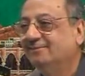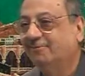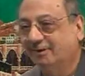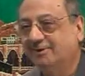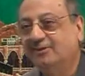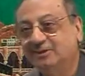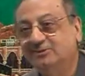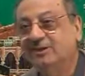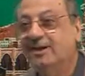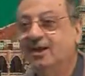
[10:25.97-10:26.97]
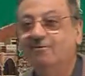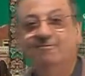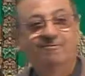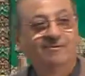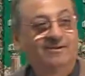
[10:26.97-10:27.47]
For the reason of
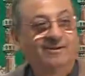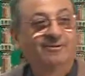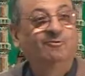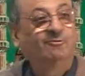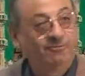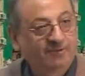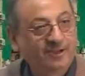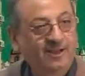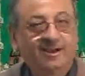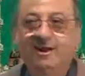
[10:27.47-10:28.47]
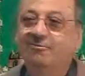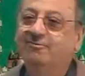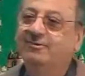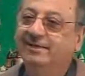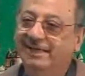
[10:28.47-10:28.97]
fear of
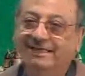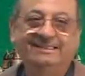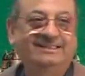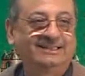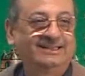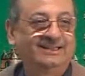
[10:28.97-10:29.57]
heat.